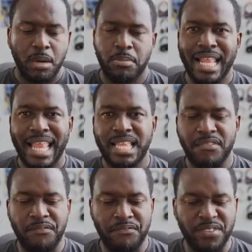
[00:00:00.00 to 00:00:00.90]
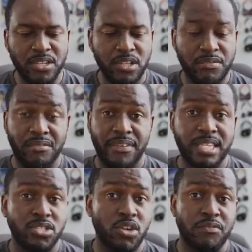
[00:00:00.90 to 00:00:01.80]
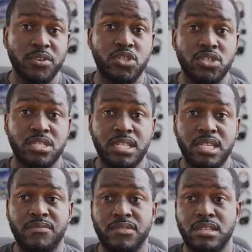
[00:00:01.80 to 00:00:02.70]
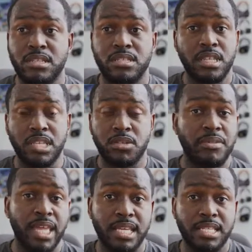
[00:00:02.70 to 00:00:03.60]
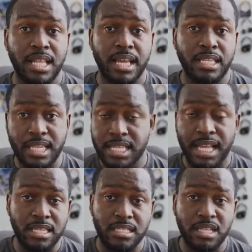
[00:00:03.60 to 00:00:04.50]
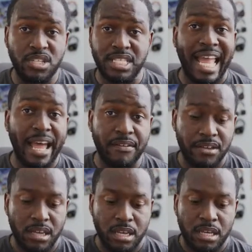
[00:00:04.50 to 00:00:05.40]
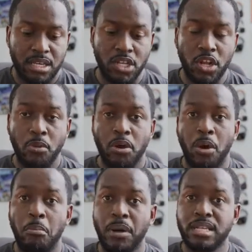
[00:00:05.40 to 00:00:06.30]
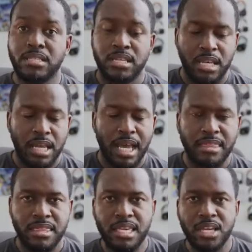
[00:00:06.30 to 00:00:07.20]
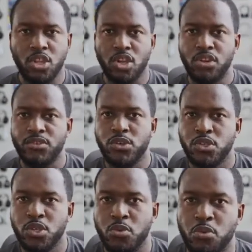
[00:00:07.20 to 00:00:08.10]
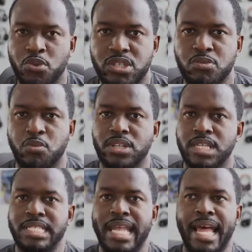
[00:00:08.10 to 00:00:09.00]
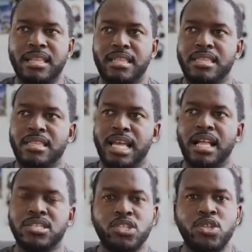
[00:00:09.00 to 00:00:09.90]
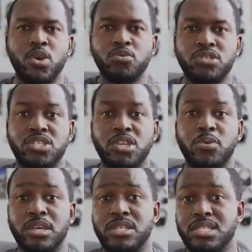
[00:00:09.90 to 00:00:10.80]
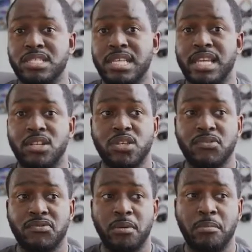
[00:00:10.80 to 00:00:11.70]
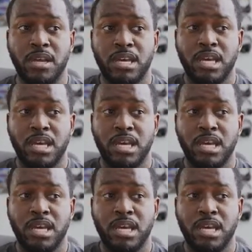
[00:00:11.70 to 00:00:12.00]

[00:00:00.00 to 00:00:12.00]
But I like the feel of the device. It's got features that even the, some of the S line, the S line this year doesn't have you know. But I think a lot of users will, will understand that the Galaxy Note series has taken us from